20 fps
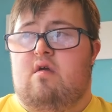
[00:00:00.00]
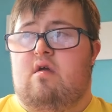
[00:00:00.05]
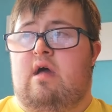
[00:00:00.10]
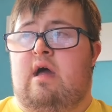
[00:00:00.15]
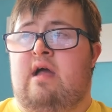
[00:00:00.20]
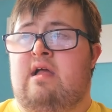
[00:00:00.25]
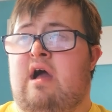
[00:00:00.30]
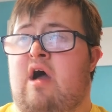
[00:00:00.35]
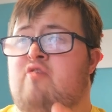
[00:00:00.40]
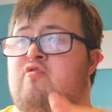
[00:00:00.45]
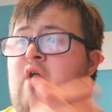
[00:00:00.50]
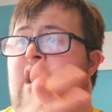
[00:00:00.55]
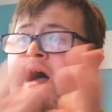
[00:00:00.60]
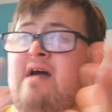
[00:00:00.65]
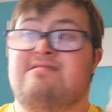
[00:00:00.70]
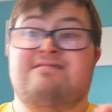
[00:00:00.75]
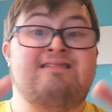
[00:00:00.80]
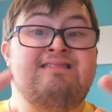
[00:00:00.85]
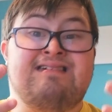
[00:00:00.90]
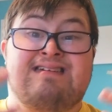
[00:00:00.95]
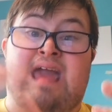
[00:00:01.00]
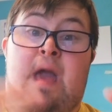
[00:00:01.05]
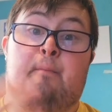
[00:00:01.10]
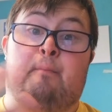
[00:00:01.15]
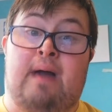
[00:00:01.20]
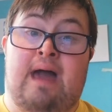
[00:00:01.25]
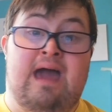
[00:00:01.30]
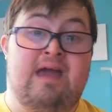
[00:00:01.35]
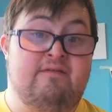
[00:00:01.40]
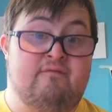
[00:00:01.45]
And also, I need to get
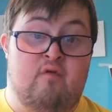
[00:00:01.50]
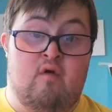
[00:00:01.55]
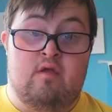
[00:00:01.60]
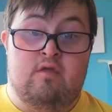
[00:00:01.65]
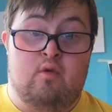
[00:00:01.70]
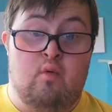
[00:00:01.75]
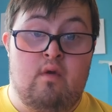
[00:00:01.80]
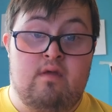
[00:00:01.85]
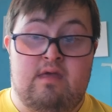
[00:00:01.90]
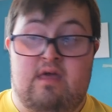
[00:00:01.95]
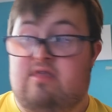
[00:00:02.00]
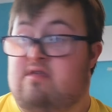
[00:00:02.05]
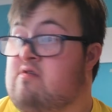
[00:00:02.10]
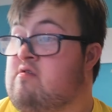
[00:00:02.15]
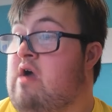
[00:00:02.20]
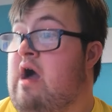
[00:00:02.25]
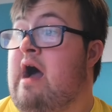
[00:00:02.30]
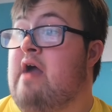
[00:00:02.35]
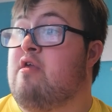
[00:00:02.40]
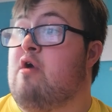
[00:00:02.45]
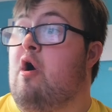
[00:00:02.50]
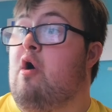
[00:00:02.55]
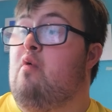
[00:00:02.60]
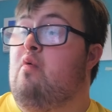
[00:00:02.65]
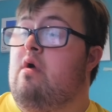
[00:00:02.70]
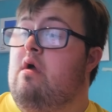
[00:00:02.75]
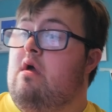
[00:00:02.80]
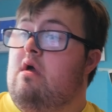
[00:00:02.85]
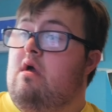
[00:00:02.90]
paid for doing this, because I know